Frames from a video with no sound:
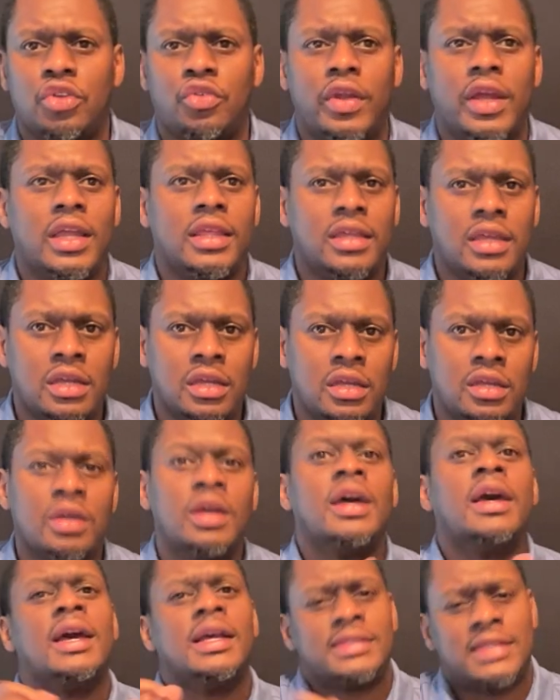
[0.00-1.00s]
grade year,
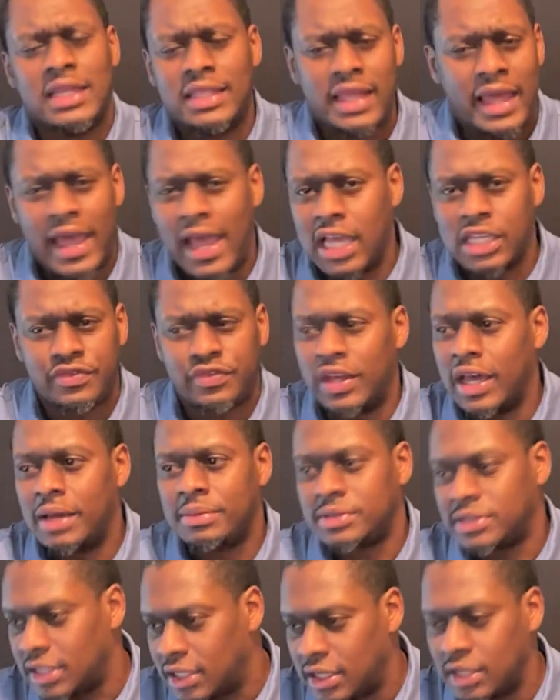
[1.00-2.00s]
take the
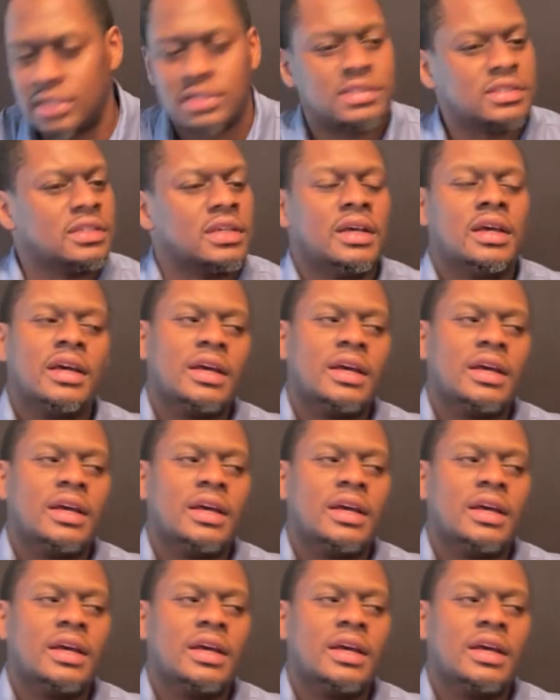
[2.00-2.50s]
ASVAB test,